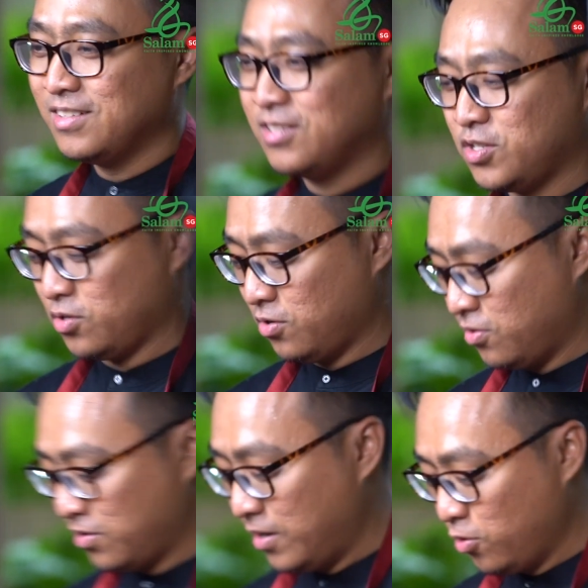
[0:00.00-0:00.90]

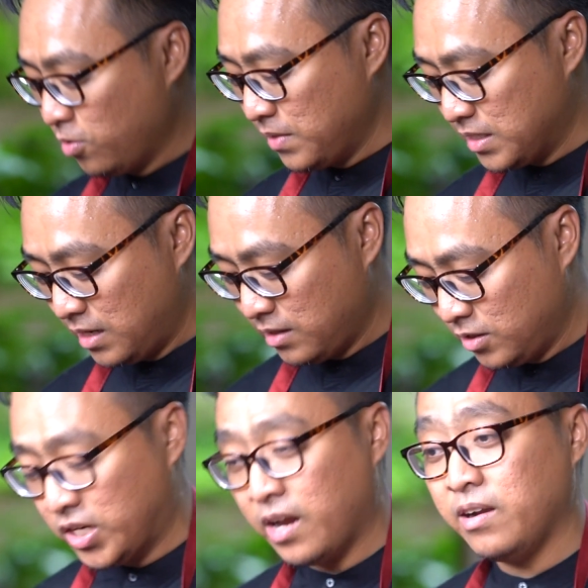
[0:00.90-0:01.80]
So I hope this little
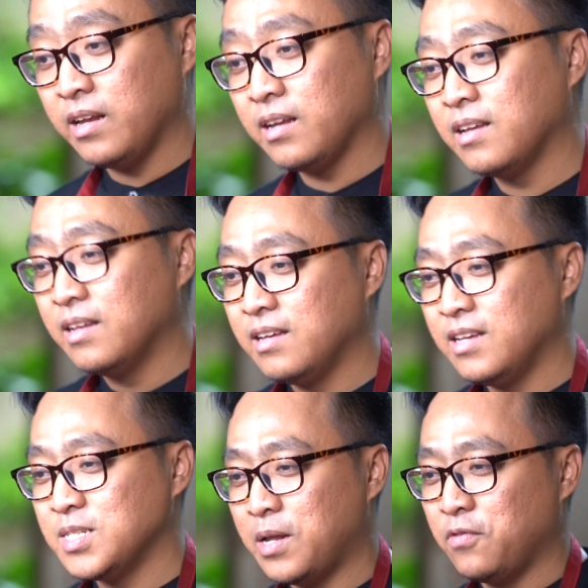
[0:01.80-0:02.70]
sharing
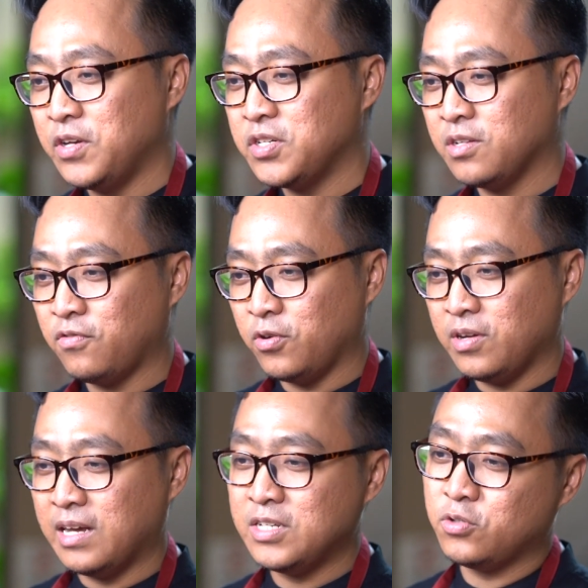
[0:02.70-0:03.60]
is beneficial for
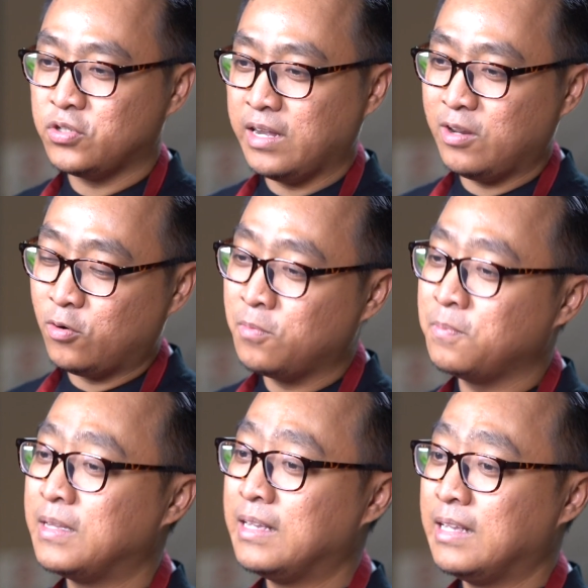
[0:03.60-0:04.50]
you guys to try at
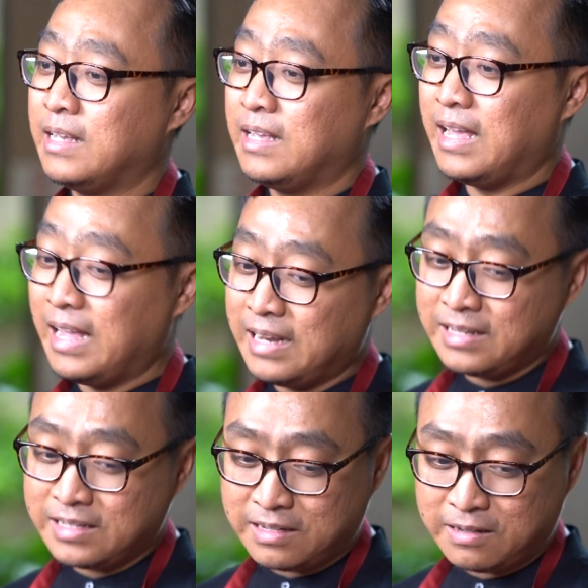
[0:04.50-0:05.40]
home.
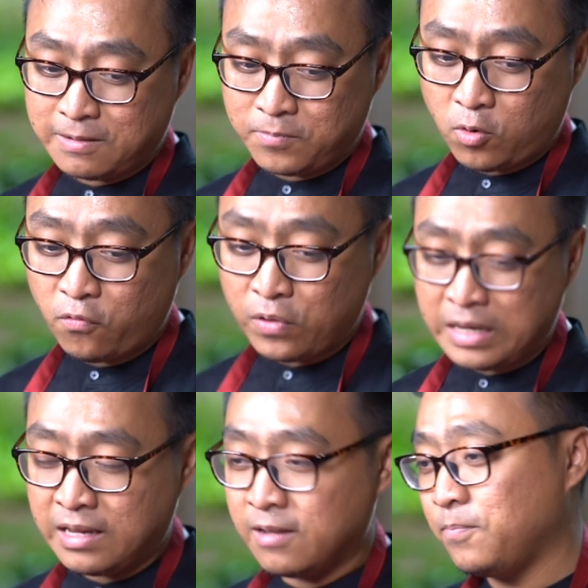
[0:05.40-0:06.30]
And
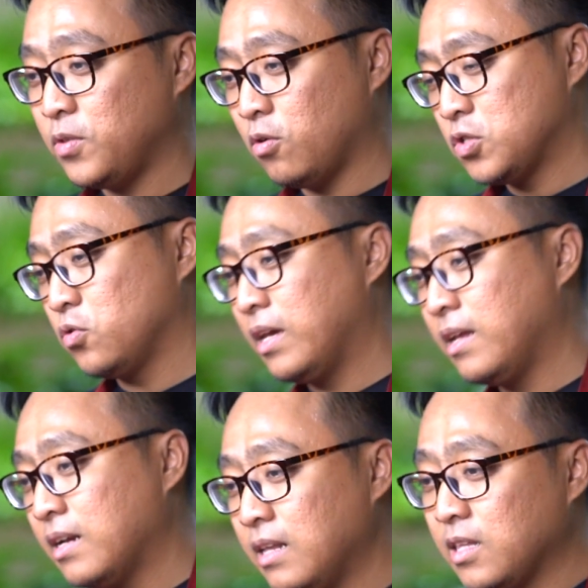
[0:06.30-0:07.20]
hopefully you also
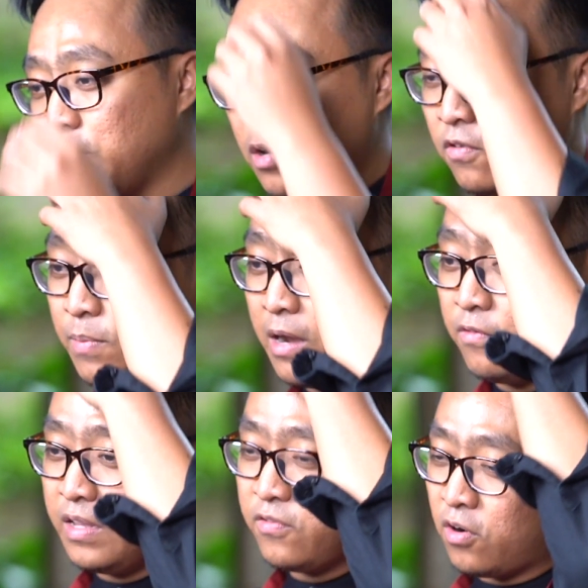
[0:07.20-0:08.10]
gain a little bit of
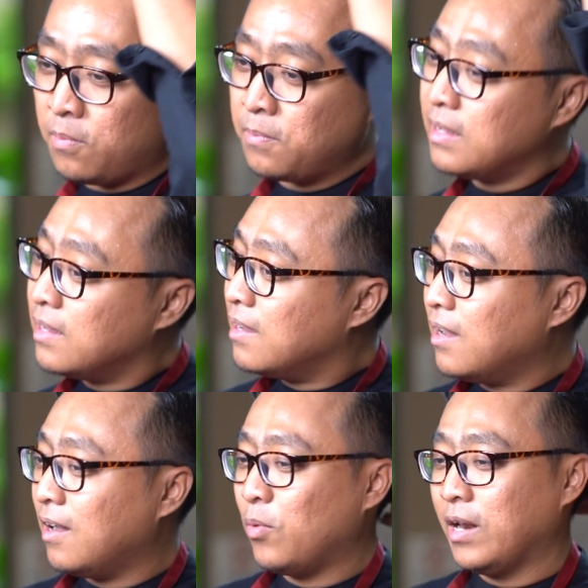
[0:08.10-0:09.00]
benefit from
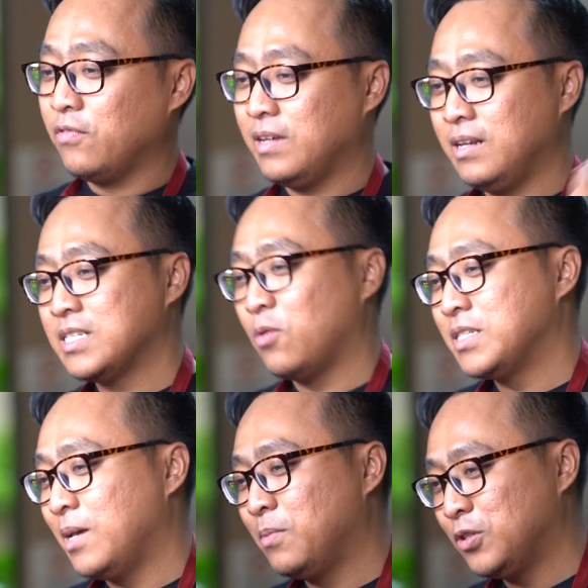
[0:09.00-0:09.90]
whatever it is I
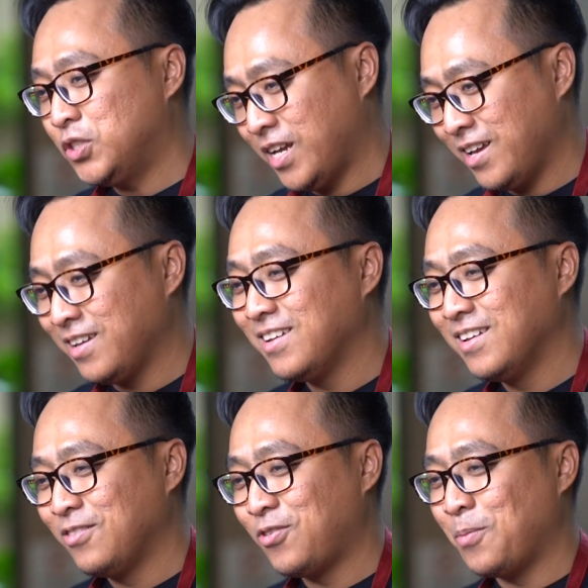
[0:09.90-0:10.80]
was able to share
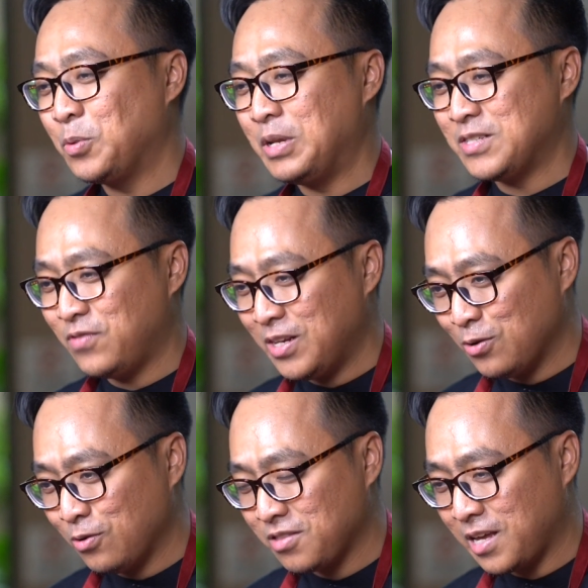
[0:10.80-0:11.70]
from today's
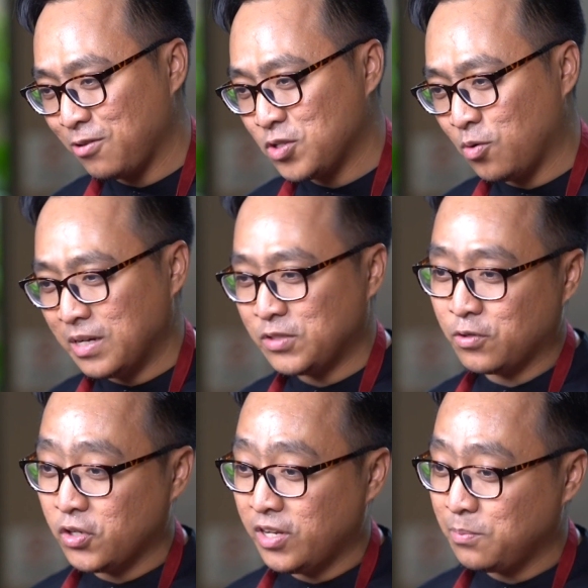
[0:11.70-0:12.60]
video. Thank you so much
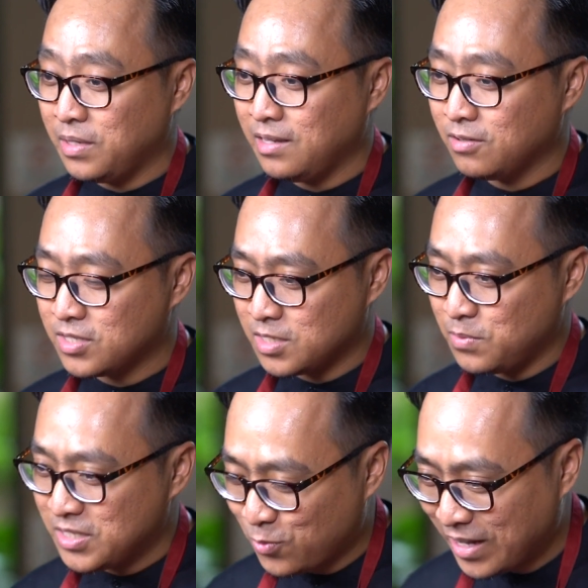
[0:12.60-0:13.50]
for joining me, Ustaz
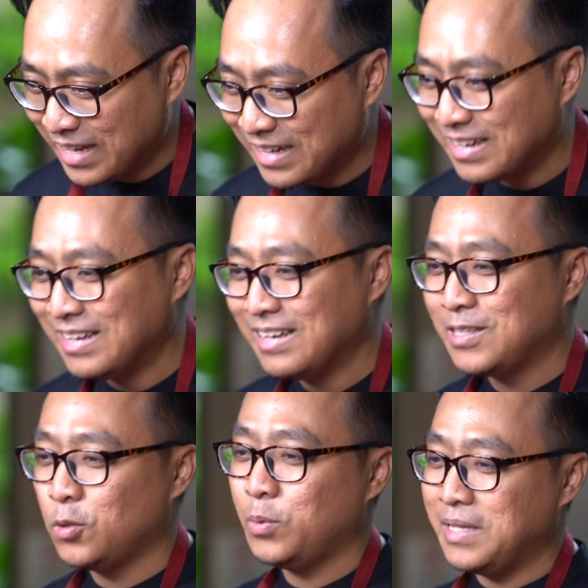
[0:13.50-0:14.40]
Mizi Wahid.
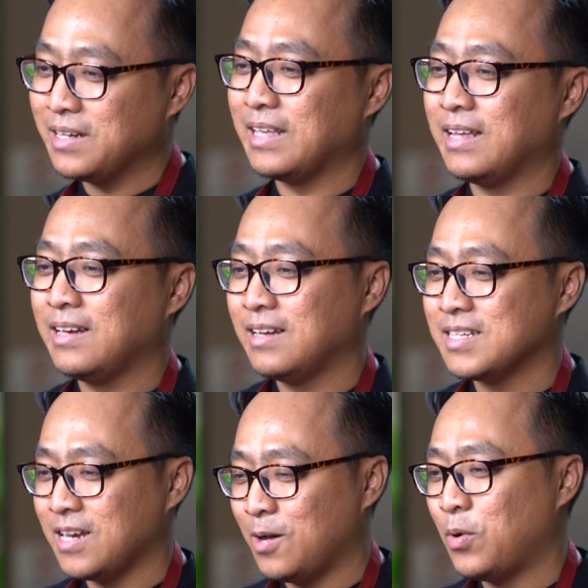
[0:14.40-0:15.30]
Till we meet again,
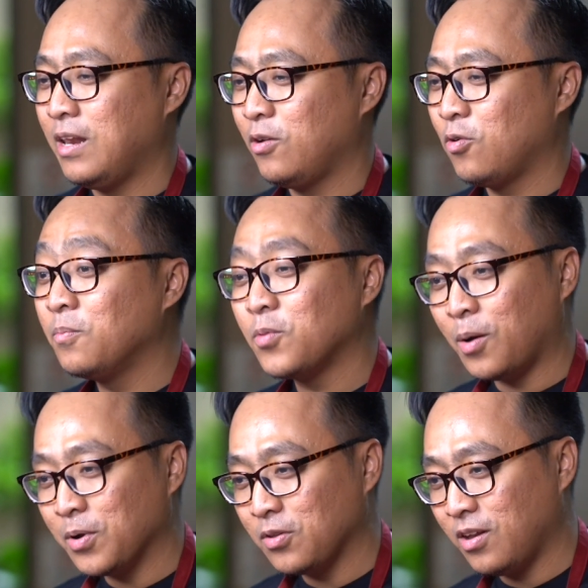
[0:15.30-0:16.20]
Assalamualaikum
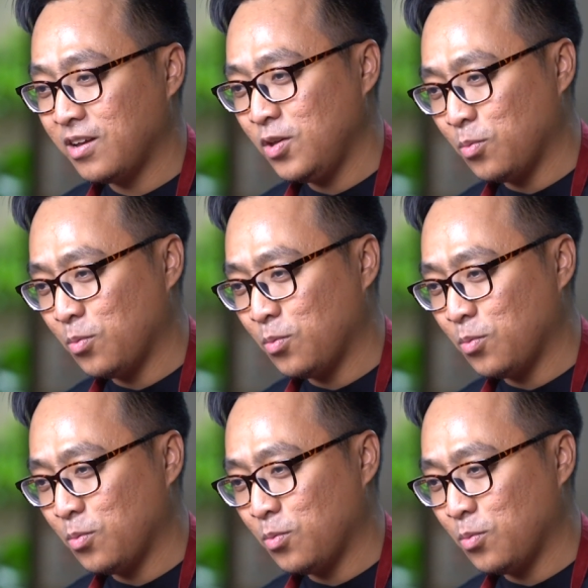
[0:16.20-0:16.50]
warahmatullahi